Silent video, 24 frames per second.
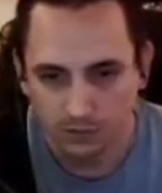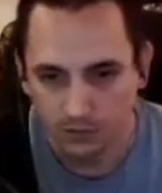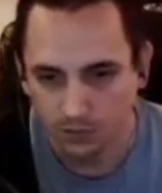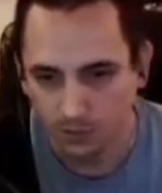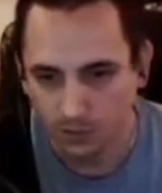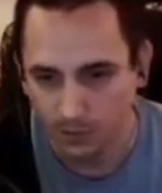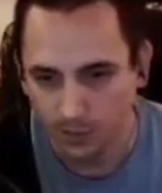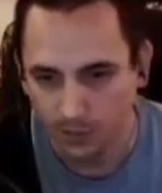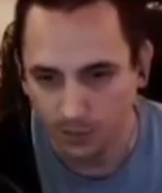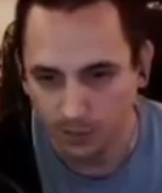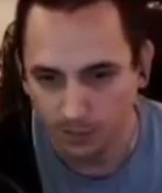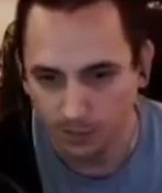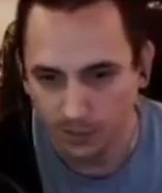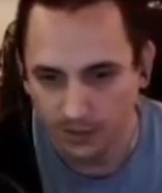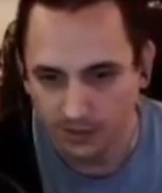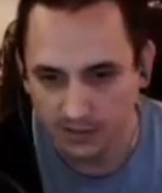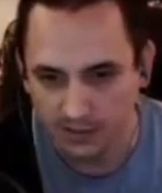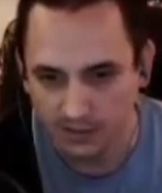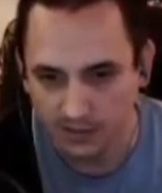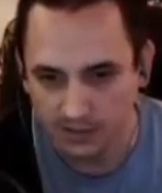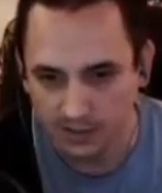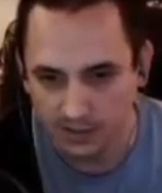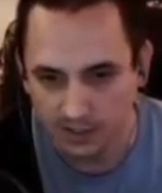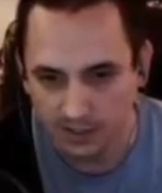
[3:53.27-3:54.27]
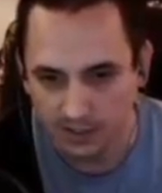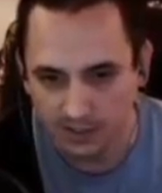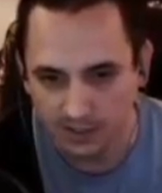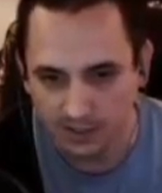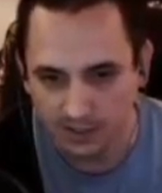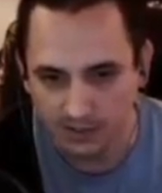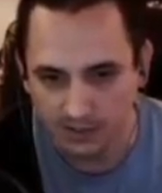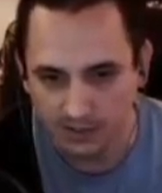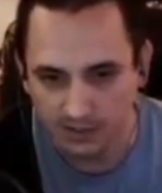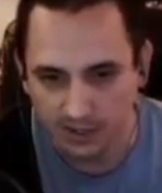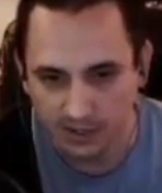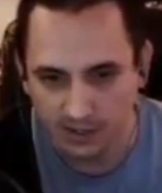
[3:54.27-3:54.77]
Coming up next
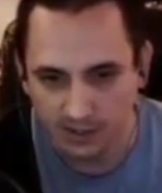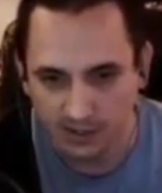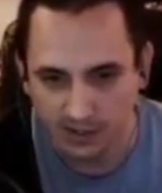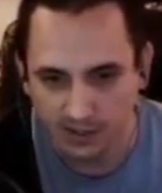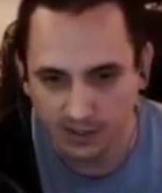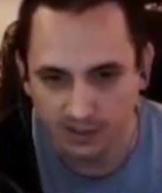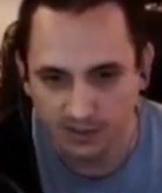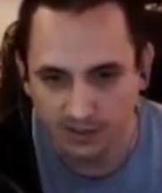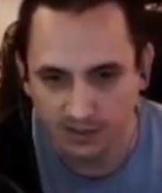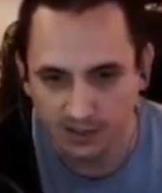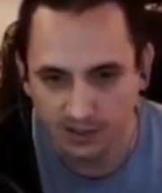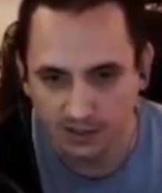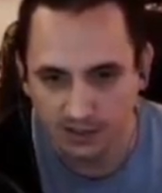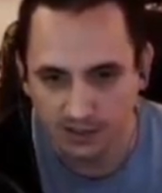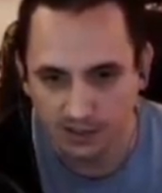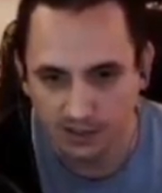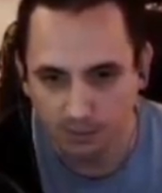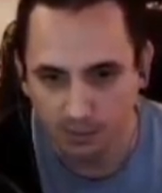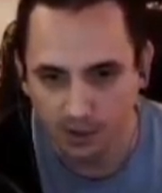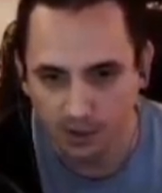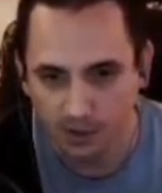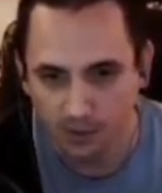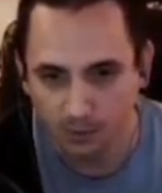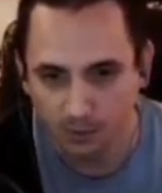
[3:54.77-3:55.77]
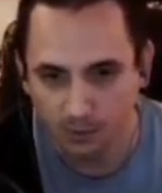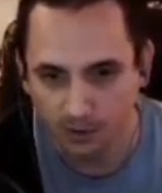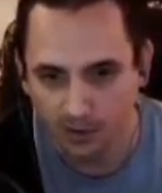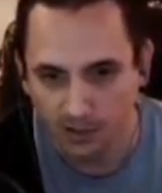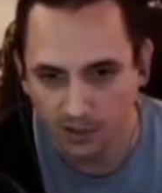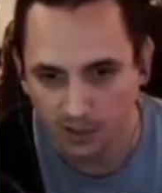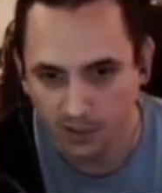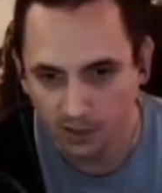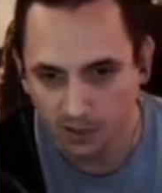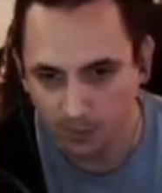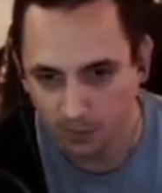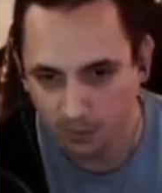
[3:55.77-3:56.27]
is King Knight stage at Pridemore
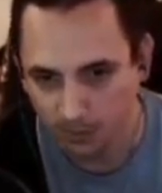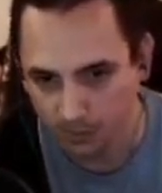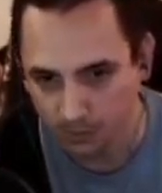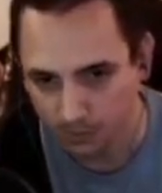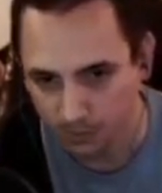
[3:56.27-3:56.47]
Keep.